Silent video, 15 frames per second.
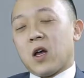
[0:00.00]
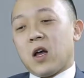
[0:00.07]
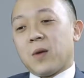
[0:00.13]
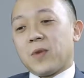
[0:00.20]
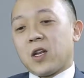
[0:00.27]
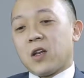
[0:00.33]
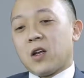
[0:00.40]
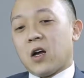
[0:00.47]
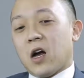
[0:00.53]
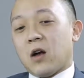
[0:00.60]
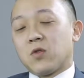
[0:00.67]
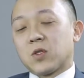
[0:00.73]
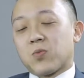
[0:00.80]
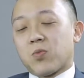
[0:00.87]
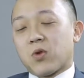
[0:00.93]
I mean, I
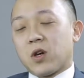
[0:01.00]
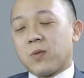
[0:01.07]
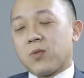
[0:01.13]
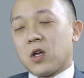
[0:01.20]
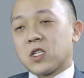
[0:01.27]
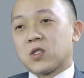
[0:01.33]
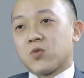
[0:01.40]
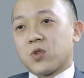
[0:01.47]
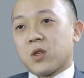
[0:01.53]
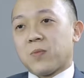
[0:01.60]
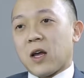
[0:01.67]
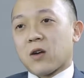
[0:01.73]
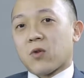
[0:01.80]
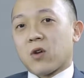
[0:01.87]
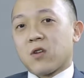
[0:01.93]
was pretty blessed with the
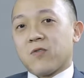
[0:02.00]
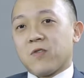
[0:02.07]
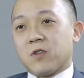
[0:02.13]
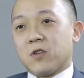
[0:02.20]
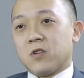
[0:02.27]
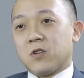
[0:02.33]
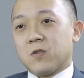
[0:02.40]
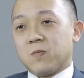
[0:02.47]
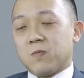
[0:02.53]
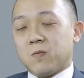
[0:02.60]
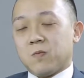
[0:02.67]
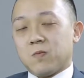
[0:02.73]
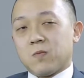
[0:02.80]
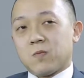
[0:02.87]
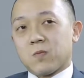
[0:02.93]
background of
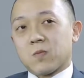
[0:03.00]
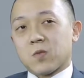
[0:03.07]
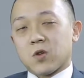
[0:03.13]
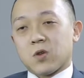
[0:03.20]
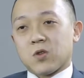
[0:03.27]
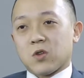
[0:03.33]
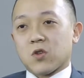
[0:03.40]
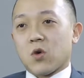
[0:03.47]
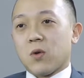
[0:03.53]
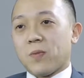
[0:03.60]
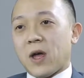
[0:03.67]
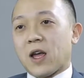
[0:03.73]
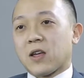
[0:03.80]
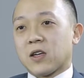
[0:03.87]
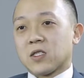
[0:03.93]
going
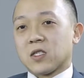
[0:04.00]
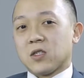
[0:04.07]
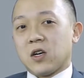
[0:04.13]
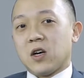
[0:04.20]
back as a